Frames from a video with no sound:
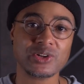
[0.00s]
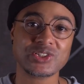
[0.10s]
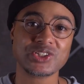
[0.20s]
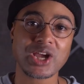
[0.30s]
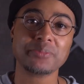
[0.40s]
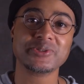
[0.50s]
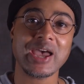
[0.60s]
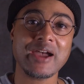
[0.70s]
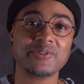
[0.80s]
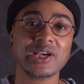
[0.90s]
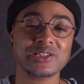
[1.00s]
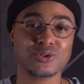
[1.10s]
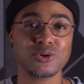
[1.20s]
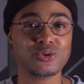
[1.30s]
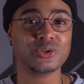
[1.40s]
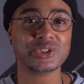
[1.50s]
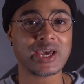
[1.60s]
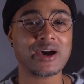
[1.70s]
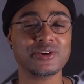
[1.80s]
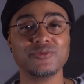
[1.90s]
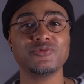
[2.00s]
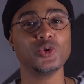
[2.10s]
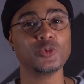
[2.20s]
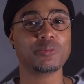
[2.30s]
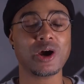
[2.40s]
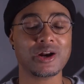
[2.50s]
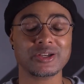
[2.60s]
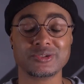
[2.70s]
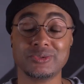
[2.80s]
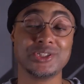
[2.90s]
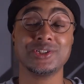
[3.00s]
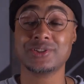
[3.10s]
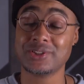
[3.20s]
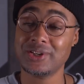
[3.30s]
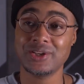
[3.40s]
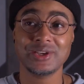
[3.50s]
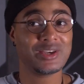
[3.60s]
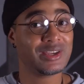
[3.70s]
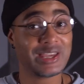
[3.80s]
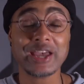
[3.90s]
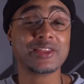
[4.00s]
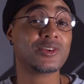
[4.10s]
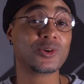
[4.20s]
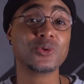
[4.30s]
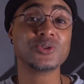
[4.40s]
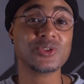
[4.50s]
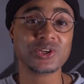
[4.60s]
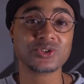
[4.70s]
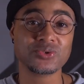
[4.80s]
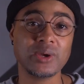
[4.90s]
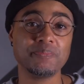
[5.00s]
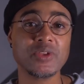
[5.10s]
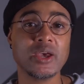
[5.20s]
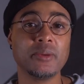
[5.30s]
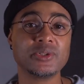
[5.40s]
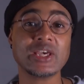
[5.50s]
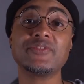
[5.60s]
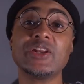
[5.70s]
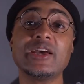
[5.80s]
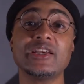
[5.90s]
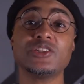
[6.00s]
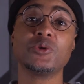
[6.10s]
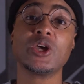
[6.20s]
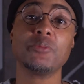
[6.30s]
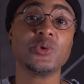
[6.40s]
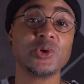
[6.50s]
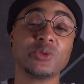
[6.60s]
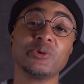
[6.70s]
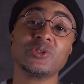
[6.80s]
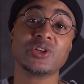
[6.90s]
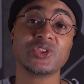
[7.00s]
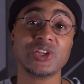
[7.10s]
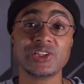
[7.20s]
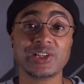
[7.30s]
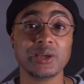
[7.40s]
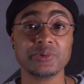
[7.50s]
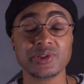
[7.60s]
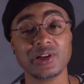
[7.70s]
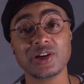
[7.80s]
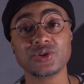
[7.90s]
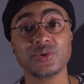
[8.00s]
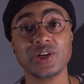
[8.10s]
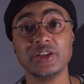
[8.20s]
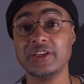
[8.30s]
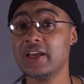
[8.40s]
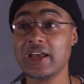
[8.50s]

on its shops to advertise local Italian food products, which is, yeah, they're going to the extreme. Bottega Veneta is becoming one of the most authentic labels in luxury.